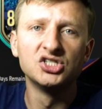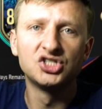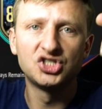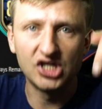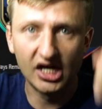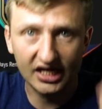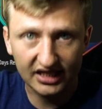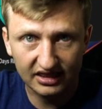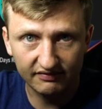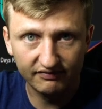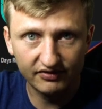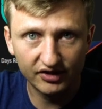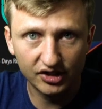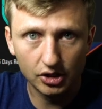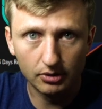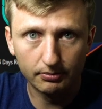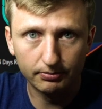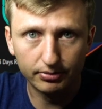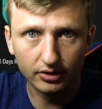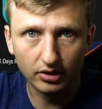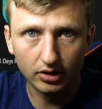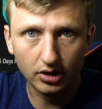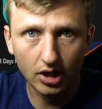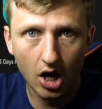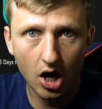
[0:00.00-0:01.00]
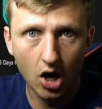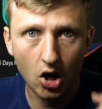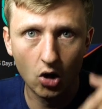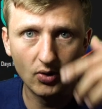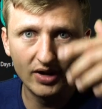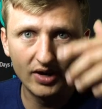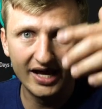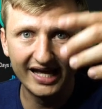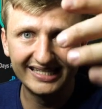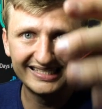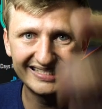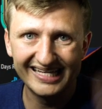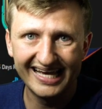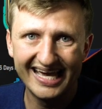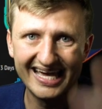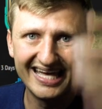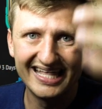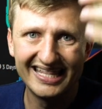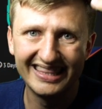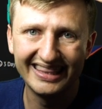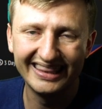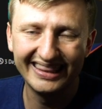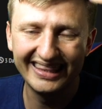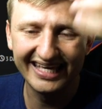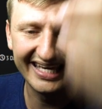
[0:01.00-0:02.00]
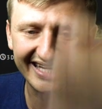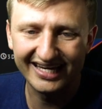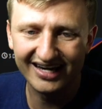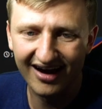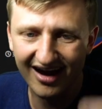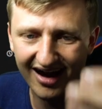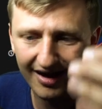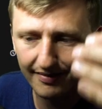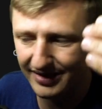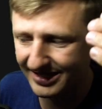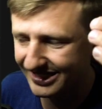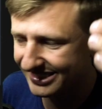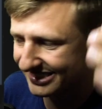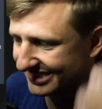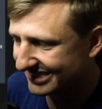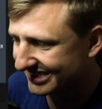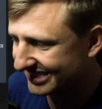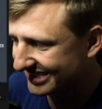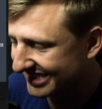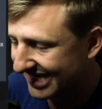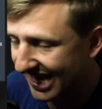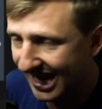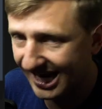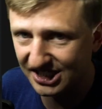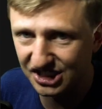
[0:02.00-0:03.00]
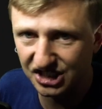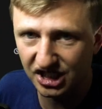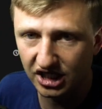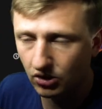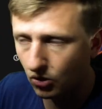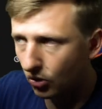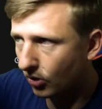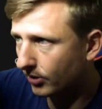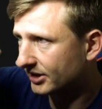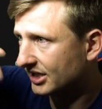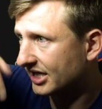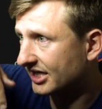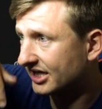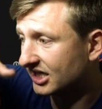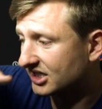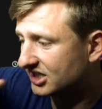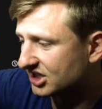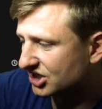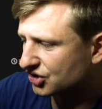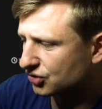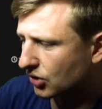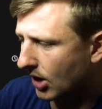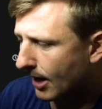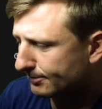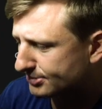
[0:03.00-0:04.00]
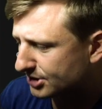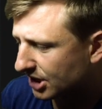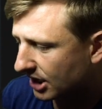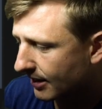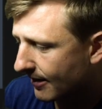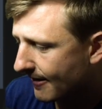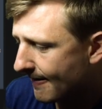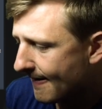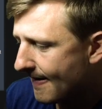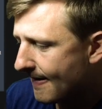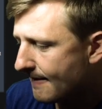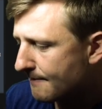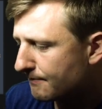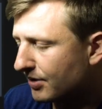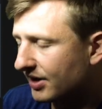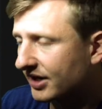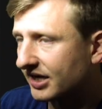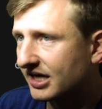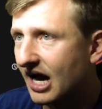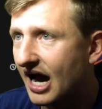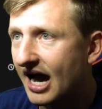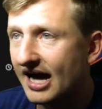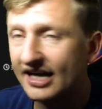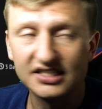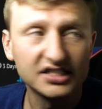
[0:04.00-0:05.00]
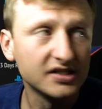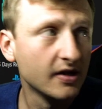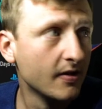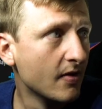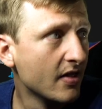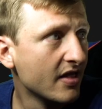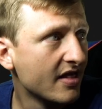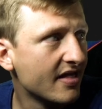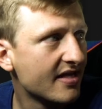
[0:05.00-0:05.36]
Check the video below. It's in the comment section or in the description. But guys,